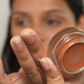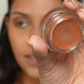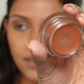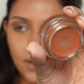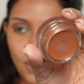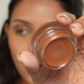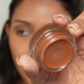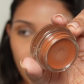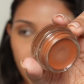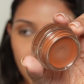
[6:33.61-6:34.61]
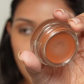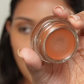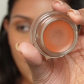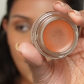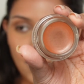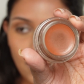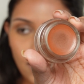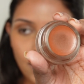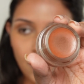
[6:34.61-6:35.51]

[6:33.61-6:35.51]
It's called Abyssinian